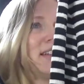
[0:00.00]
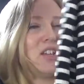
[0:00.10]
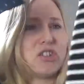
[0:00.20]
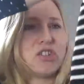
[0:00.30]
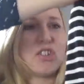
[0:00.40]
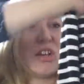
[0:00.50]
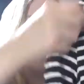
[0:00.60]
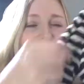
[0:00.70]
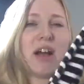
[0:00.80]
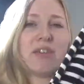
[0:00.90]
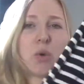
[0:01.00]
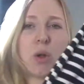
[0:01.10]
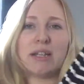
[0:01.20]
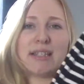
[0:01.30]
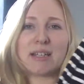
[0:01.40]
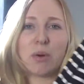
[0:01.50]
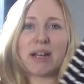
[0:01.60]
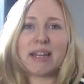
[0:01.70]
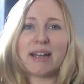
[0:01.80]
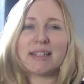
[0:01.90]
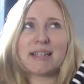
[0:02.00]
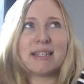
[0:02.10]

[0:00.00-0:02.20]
It's just the fact the quality is quite nice.